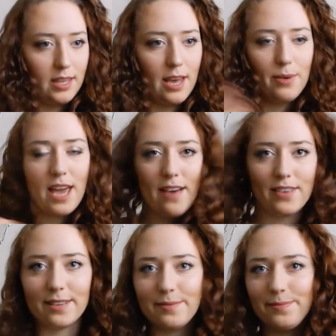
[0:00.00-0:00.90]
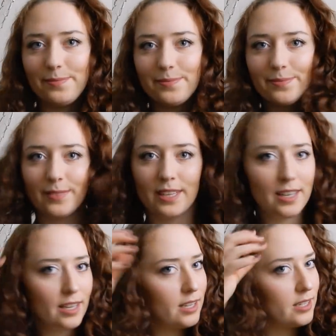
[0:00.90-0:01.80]
There we have it.
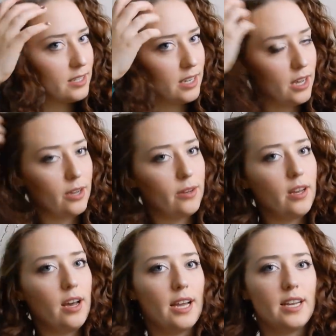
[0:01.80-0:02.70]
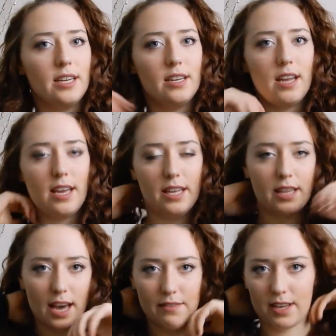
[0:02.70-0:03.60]
So I can
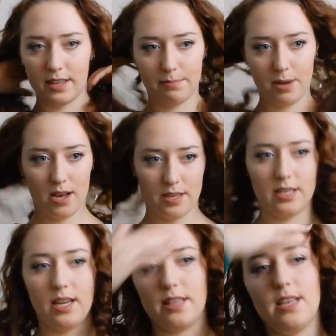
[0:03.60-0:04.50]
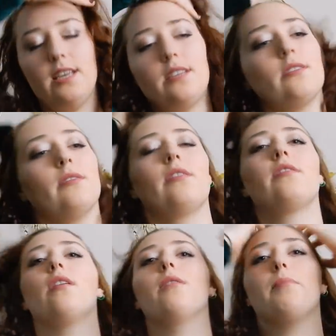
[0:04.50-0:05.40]
either have it parted like this or
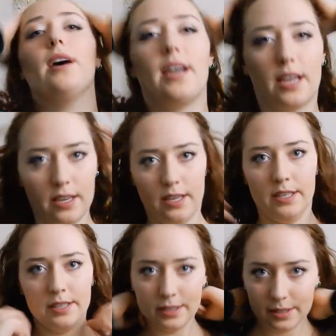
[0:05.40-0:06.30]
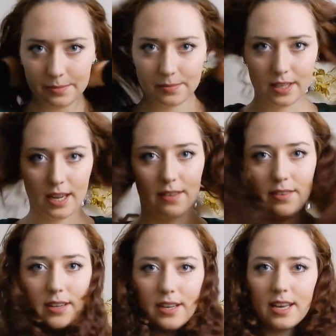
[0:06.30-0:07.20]
throw it back and
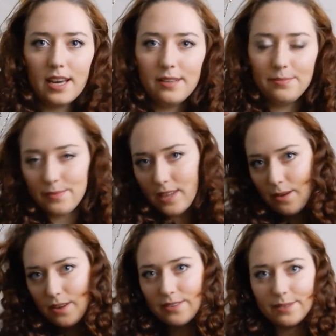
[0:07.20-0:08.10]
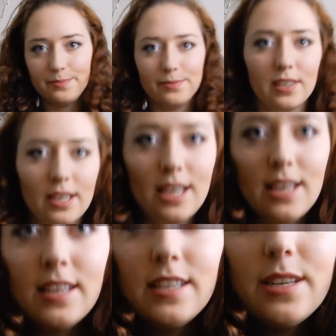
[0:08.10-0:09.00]
have it like however.
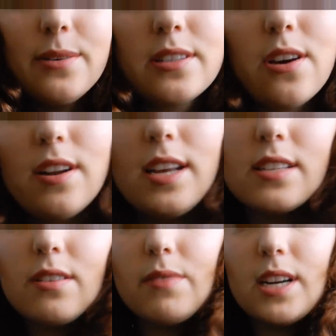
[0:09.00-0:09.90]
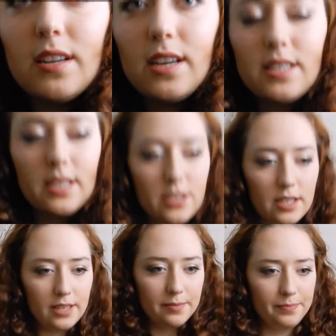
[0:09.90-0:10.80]
So it's gone really nice
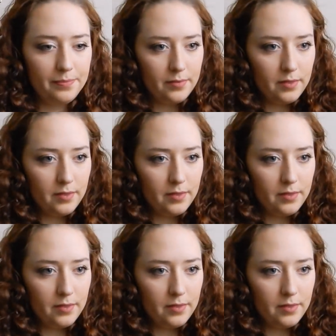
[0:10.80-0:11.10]
actually,